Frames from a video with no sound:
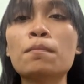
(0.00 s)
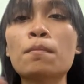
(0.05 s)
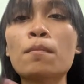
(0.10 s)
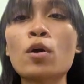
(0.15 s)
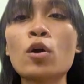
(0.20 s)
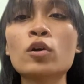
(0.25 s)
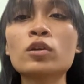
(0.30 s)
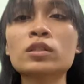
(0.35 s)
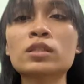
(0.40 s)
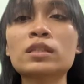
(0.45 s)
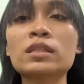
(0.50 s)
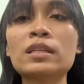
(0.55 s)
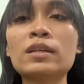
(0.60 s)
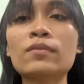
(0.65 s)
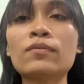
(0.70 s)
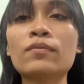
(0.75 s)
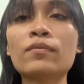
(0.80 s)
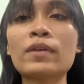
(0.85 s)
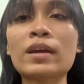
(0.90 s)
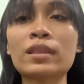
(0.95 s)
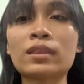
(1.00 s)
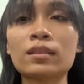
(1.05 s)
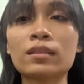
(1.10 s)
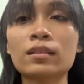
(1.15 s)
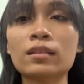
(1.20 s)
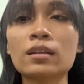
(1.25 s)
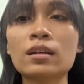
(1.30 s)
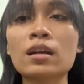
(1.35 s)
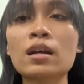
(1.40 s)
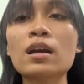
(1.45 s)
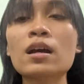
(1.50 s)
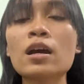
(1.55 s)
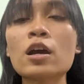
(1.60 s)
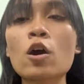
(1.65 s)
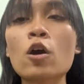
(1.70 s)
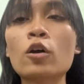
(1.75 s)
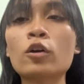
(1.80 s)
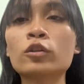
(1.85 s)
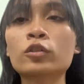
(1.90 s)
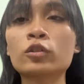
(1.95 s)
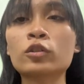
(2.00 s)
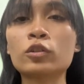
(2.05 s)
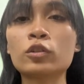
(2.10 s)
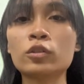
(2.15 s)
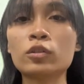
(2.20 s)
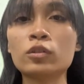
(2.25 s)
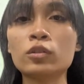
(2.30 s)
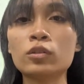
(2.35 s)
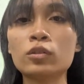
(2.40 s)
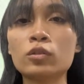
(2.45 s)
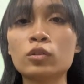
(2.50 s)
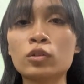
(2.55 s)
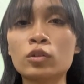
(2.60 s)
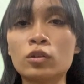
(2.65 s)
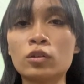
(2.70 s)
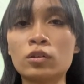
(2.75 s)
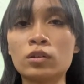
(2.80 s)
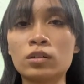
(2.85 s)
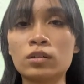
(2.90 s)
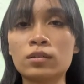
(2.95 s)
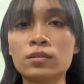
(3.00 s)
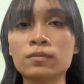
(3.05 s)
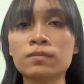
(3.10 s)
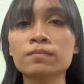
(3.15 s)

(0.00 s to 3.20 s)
most defects occur.